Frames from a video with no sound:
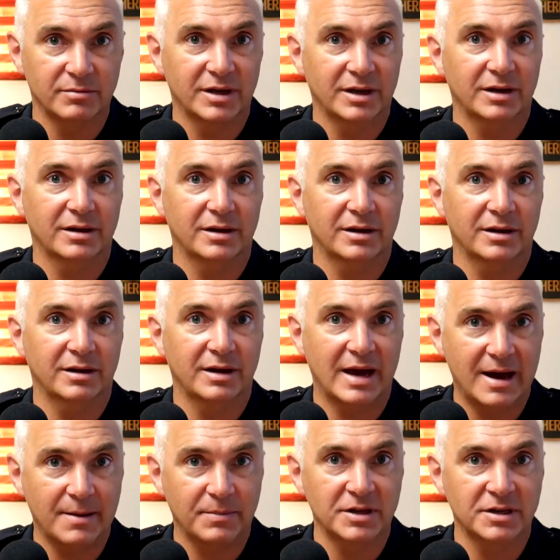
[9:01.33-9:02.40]
It
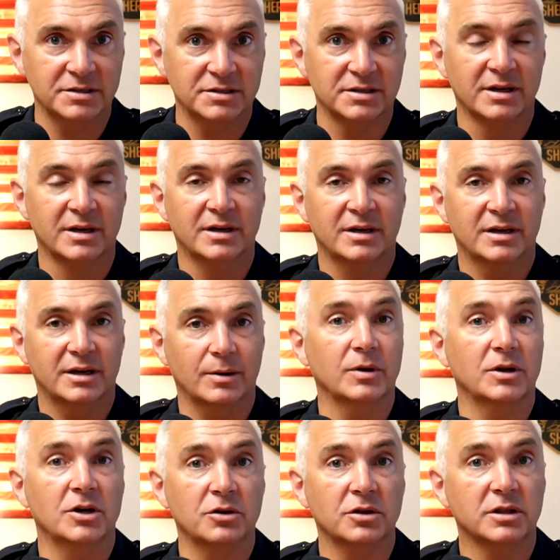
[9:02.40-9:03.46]
happens, and we
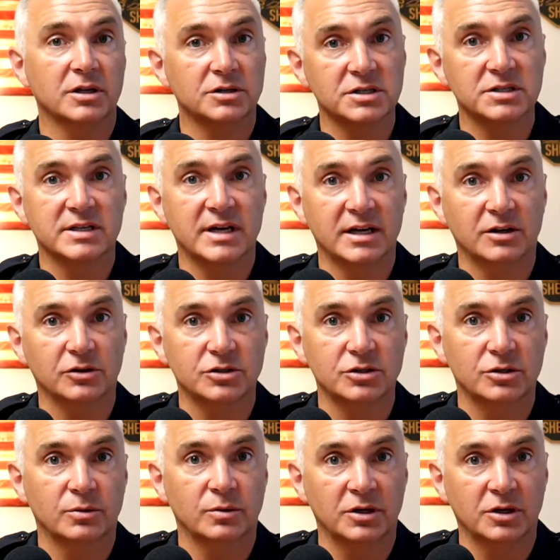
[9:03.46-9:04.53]
know that there's a cycle to
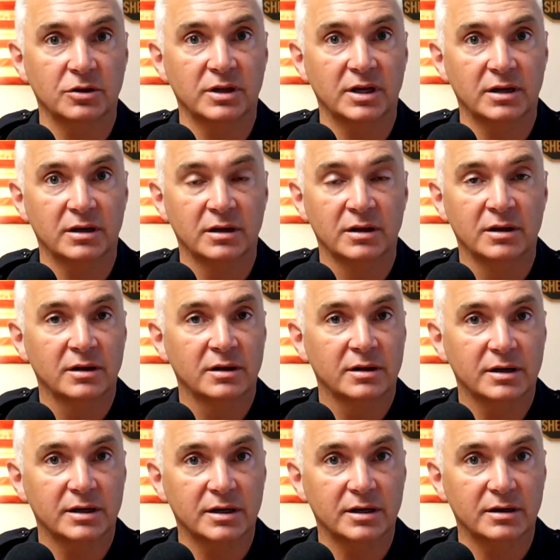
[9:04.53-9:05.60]
it. We know that
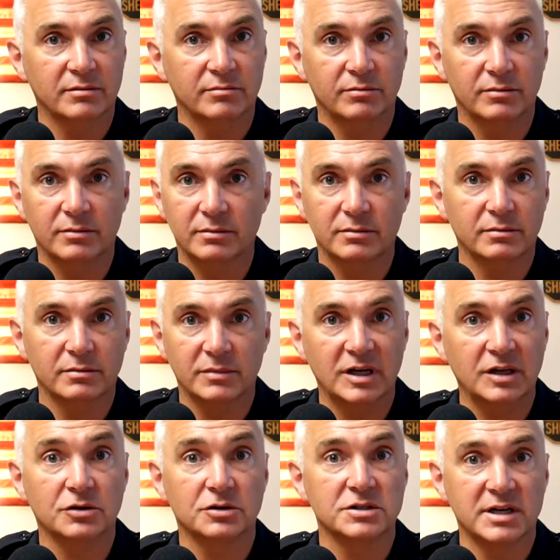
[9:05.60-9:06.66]

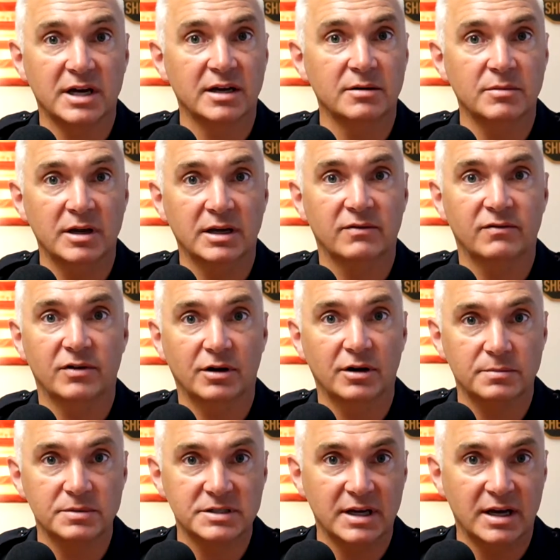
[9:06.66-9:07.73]
either side may get very
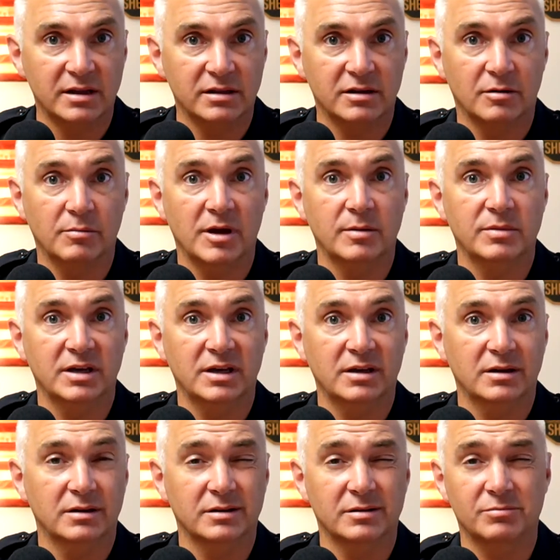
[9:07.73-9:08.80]
upset. Maybe
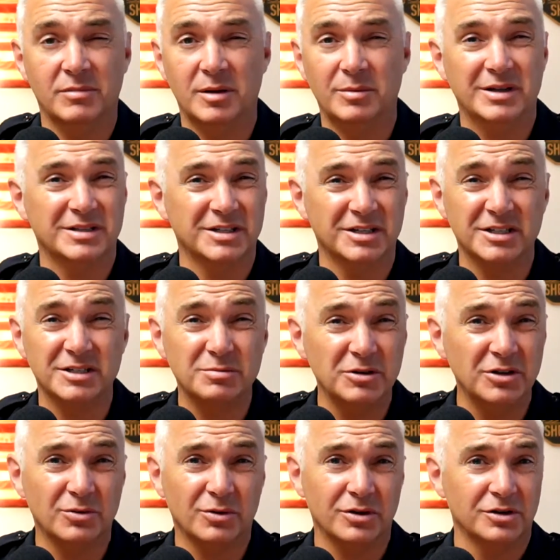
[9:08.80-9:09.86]
it's a
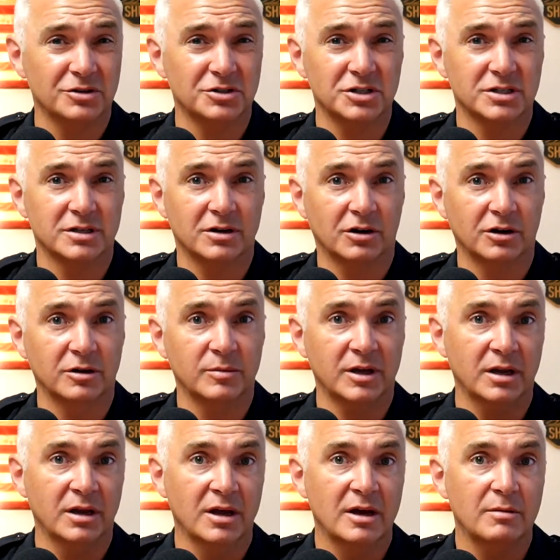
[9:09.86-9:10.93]
dispute where there's just an argument.
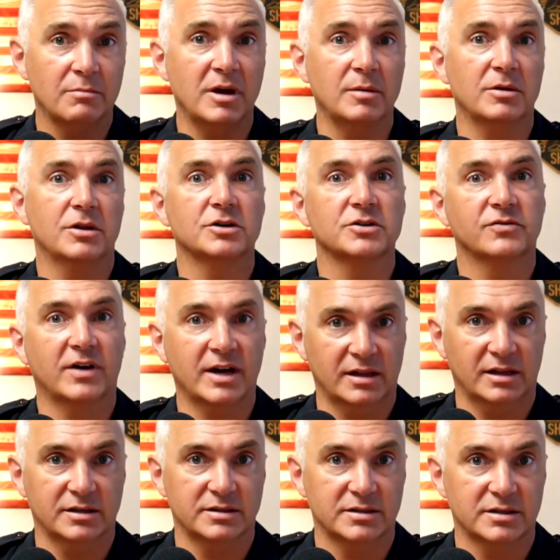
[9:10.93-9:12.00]
Maybe there's
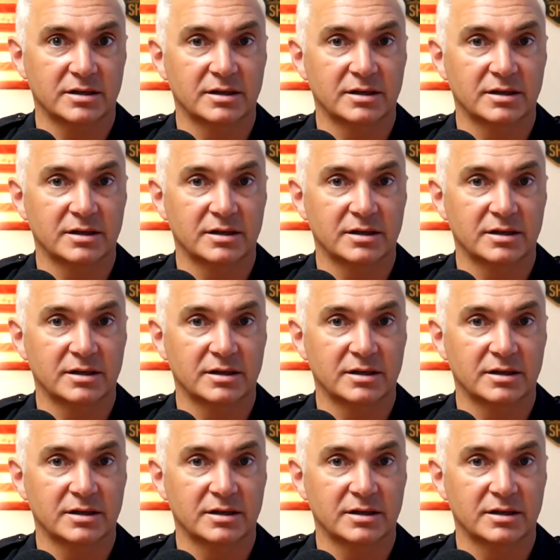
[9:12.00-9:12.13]
violence.